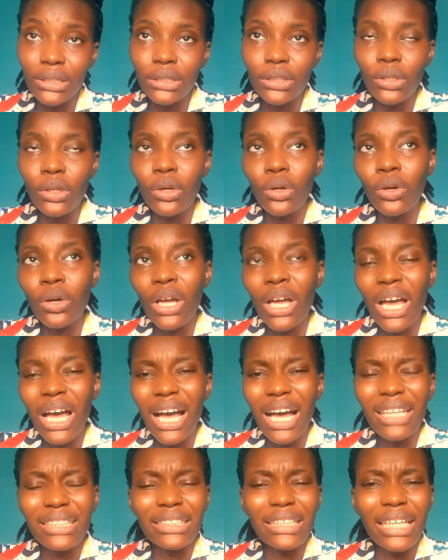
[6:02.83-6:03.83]
So
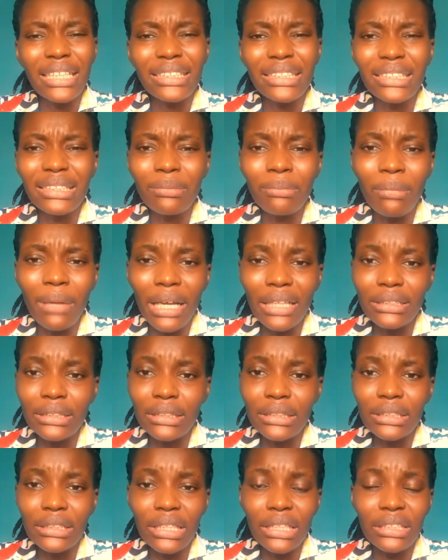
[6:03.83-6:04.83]
aside the
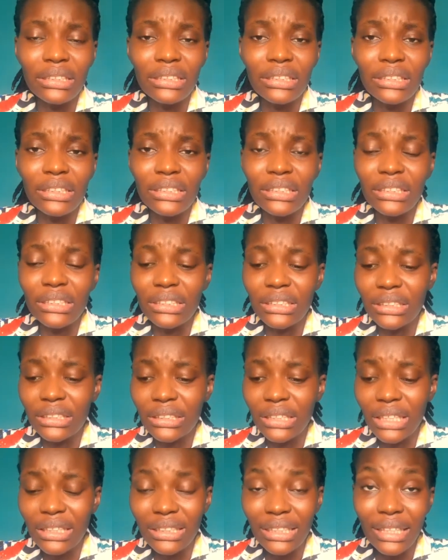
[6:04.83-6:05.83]
mask and the
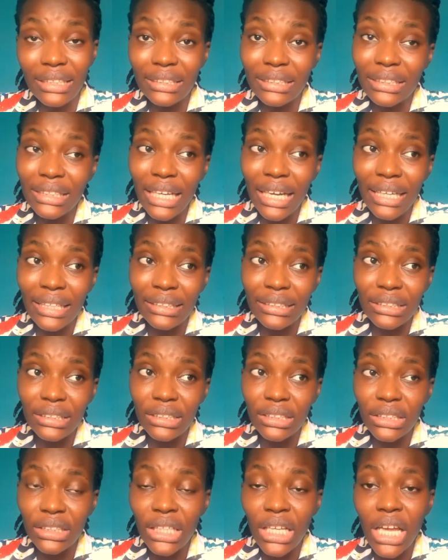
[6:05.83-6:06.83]

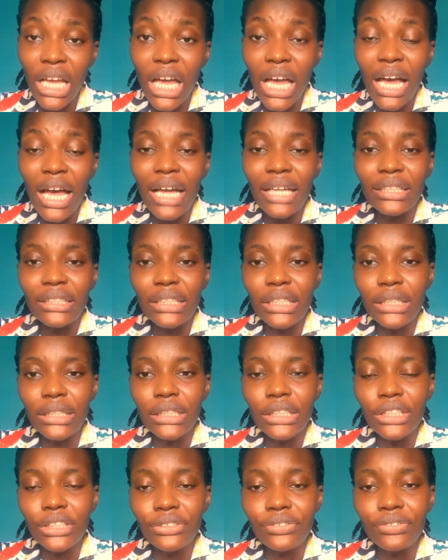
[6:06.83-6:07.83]
sanitizers, and
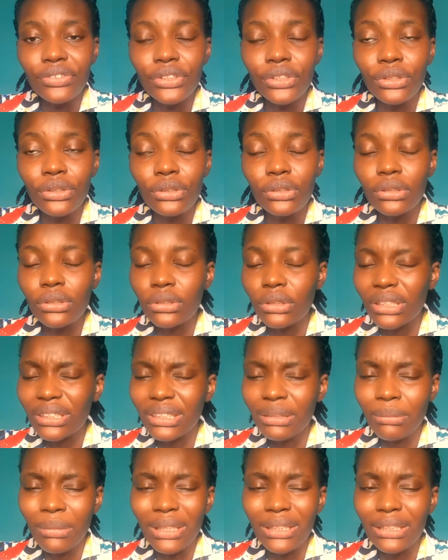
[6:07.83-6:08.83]
then if you, I
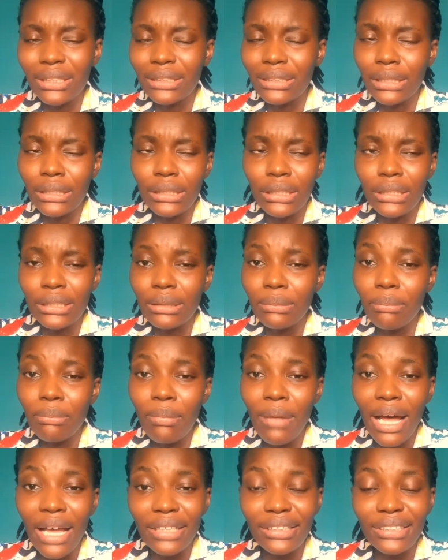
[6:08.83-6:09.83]
say mask and sanitizer,
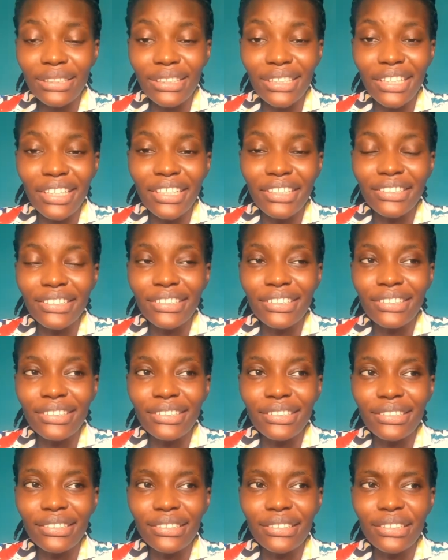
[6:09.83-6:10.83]
mask
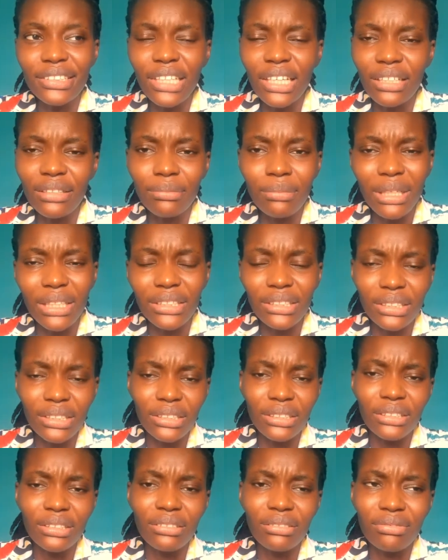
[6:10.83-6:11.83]
and yeah, mask
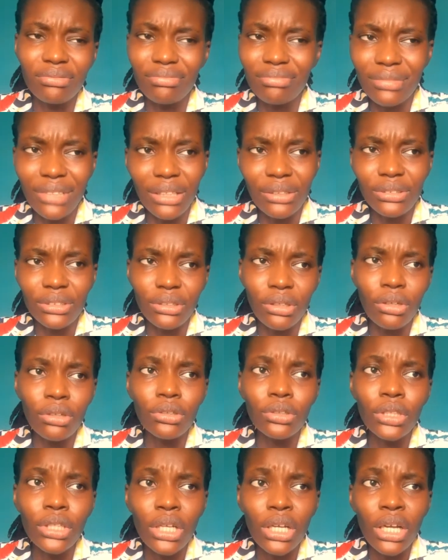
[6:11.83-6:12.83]
and that was
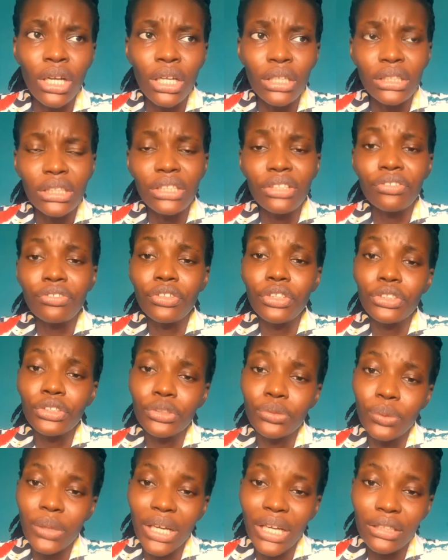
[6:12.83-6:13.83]
all. Then of course
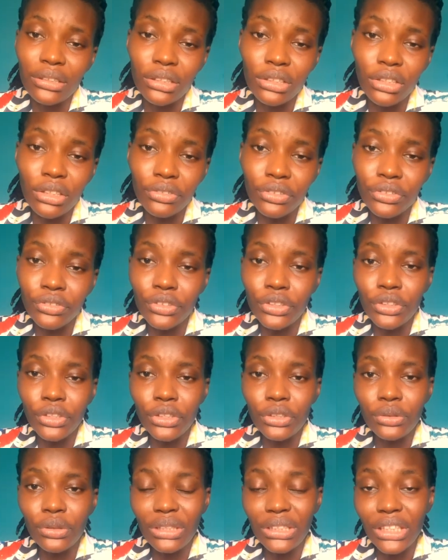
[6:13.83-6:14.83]
you wear hand gloves if you're
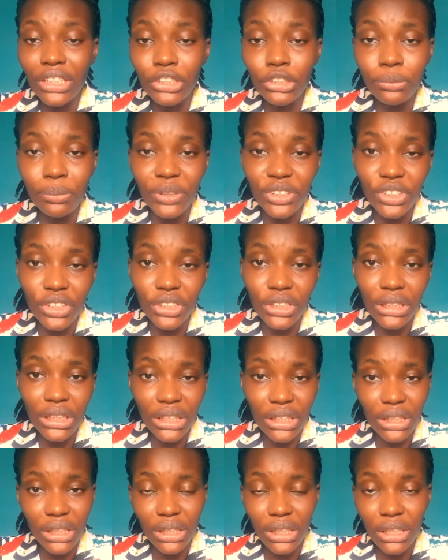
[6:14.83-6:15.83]
going to attend a patient,
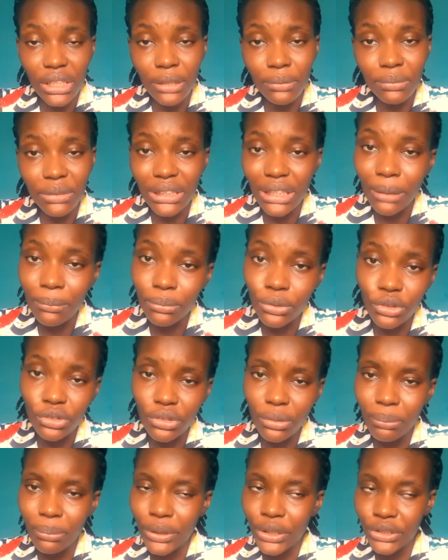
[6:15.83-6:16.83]
take um, samples
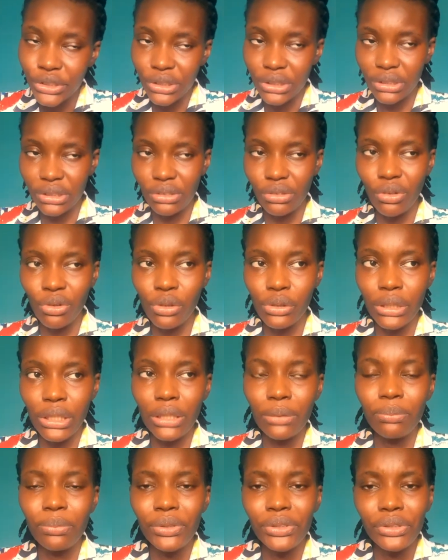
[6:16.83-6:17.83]
from patient and all
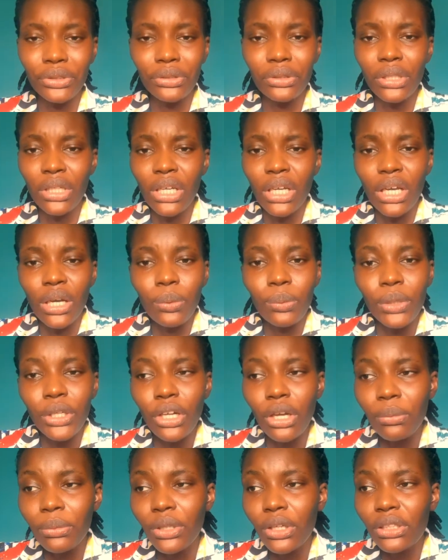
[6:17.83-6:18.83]
that. But we
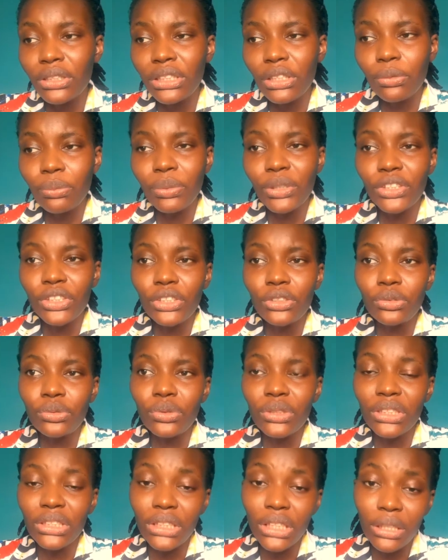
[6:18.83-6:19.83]
come in contact with patients
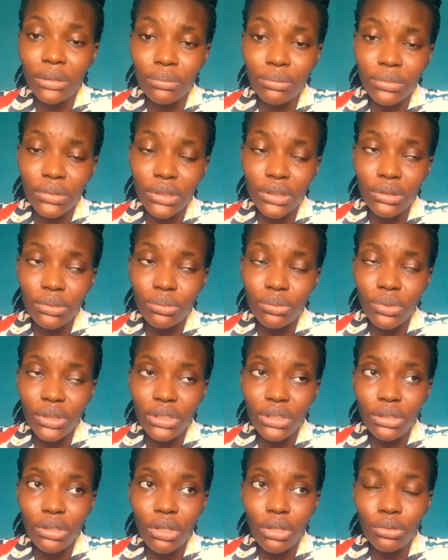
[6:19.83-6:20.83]
with um,
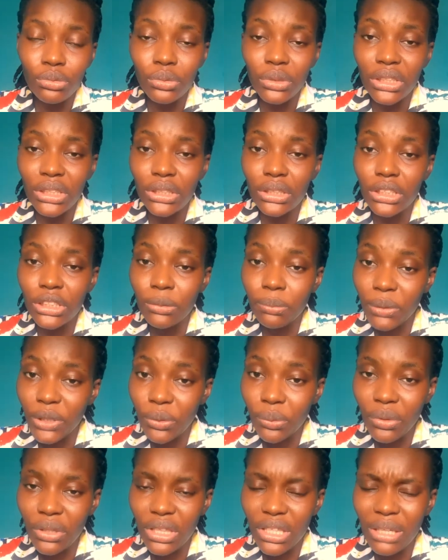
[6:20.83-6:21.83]
what's it called? We
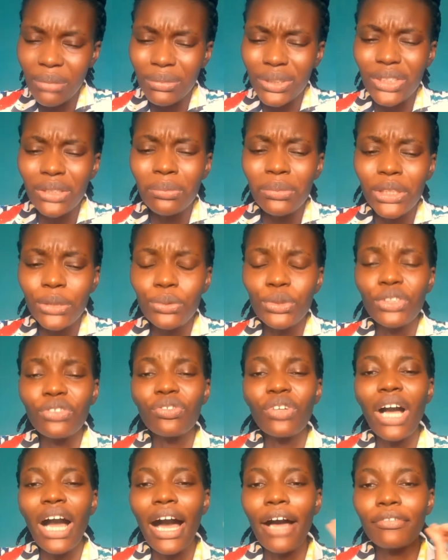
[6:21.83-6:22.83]
speak with them. Sometimes you
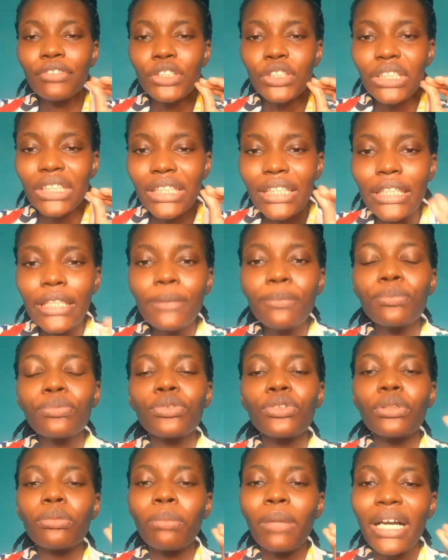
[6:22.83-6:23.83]
have to keep
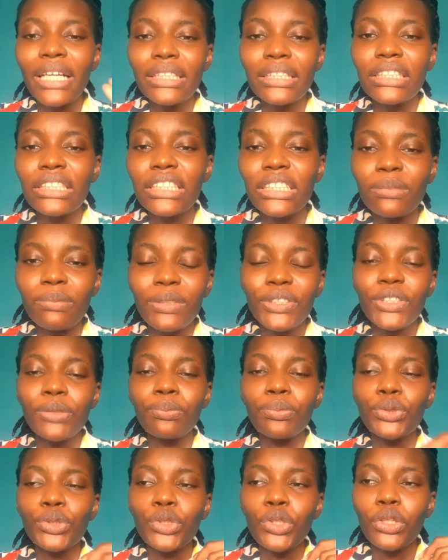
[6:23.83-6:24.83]
reminding this
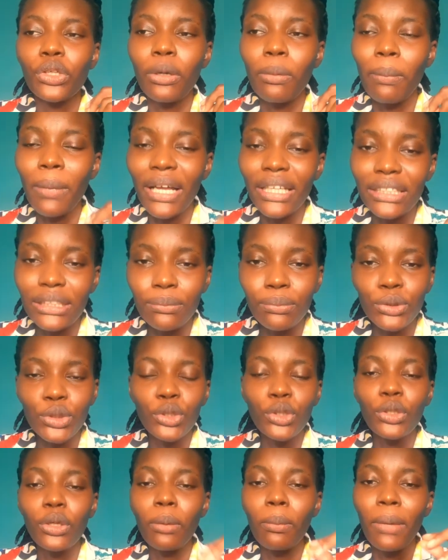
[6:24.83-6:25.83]
patient, put on your mask,
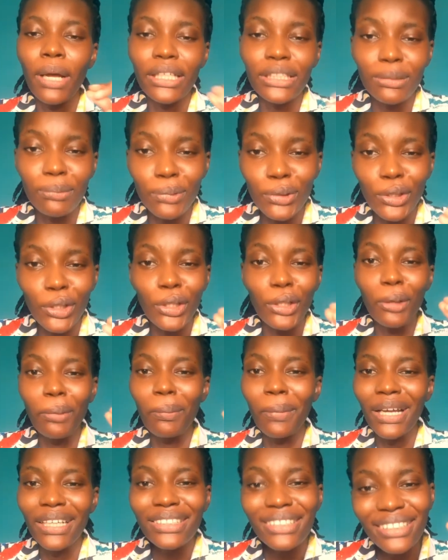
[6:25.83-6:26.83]
put on your mask, put on your
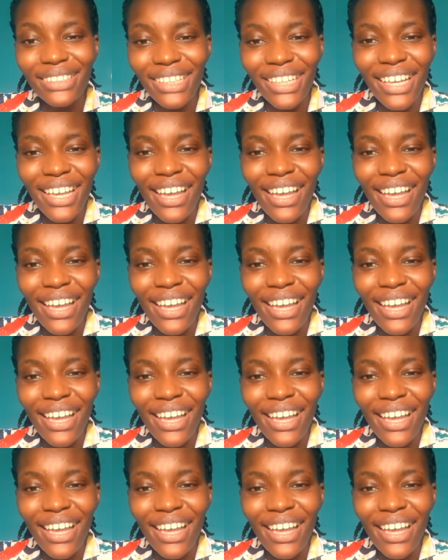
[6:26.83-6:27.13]
mask.